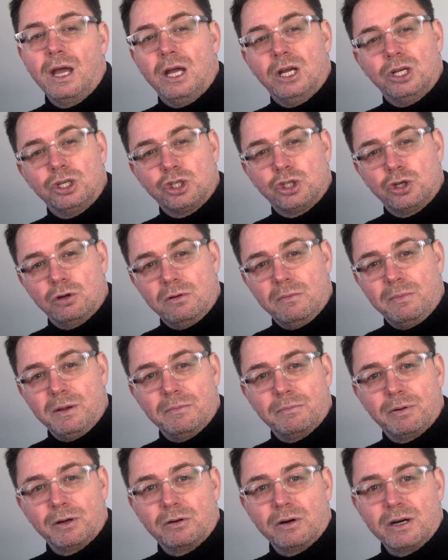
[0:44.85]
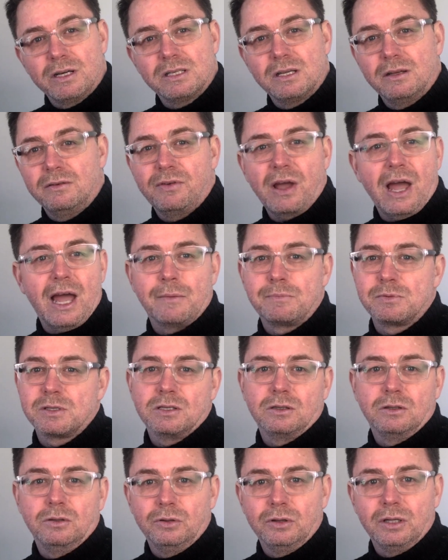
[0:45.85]
Should it be in progressive?
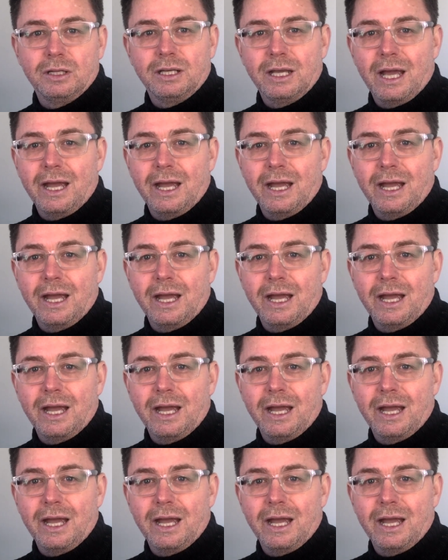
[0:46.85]
Absolutely.